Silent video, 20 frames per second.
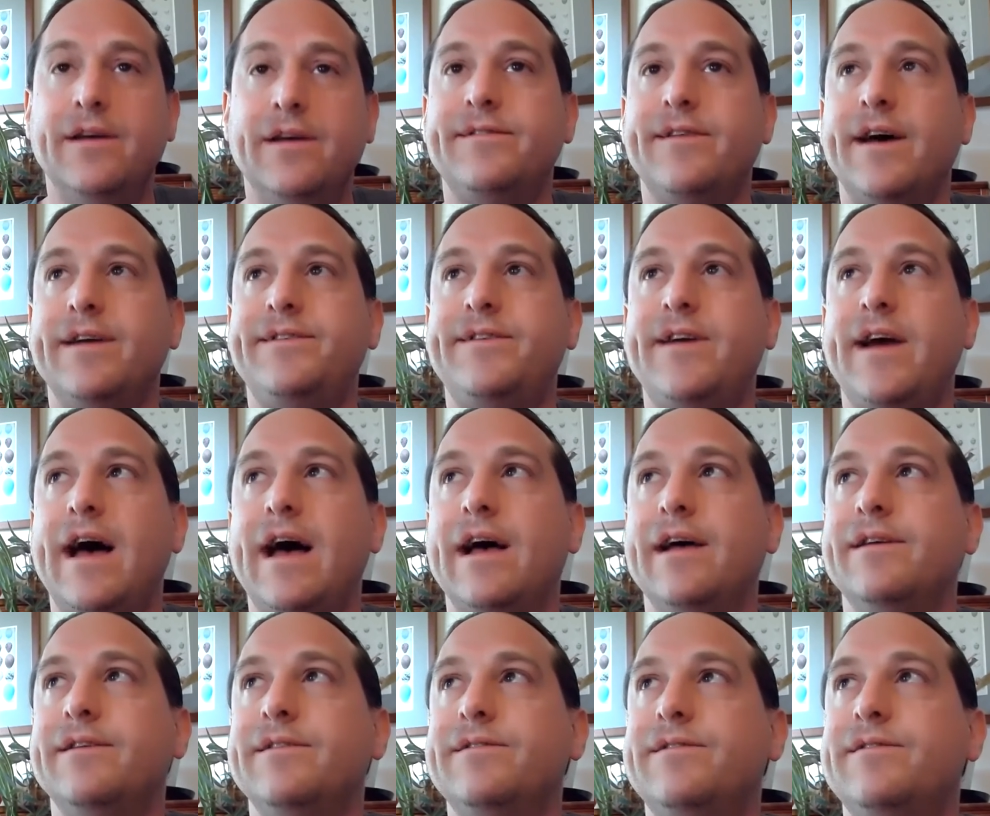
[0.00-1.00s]
such
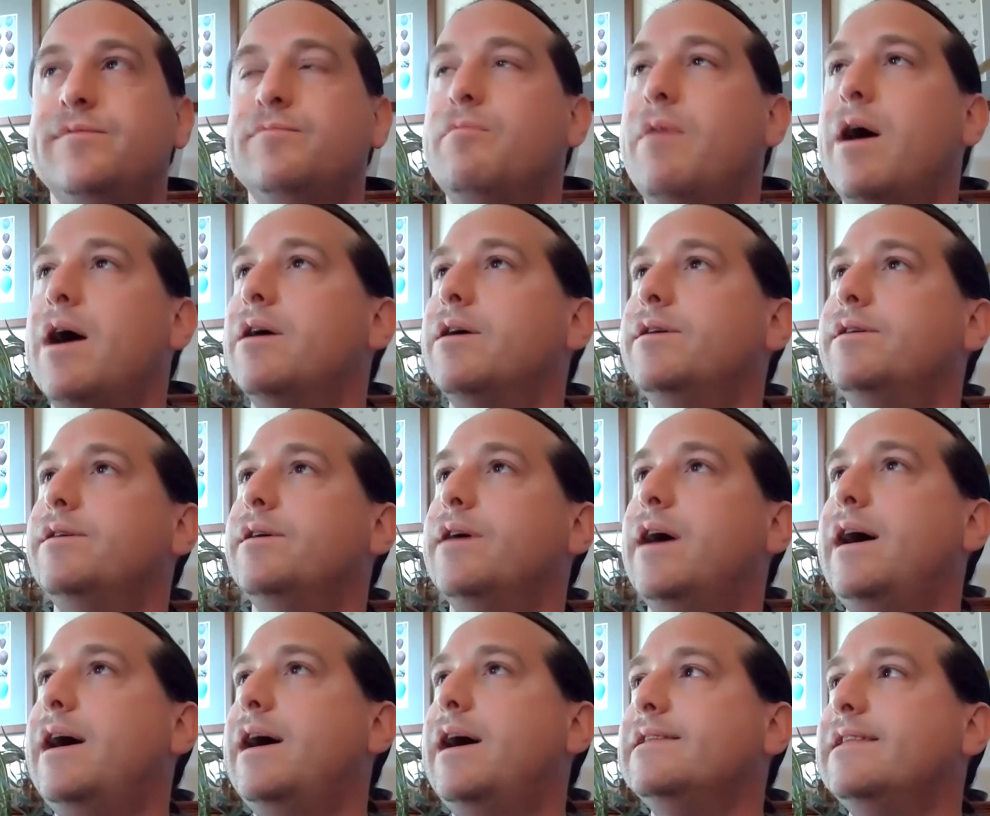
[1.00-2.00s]
as smart
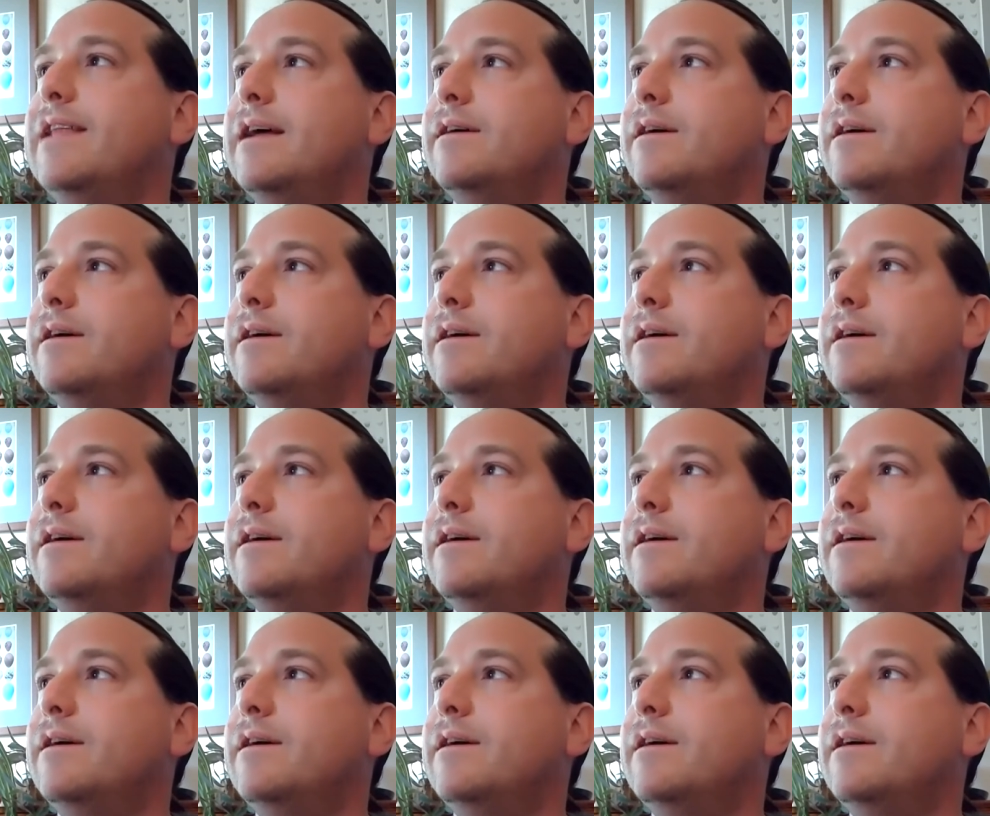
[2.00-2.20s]
uh,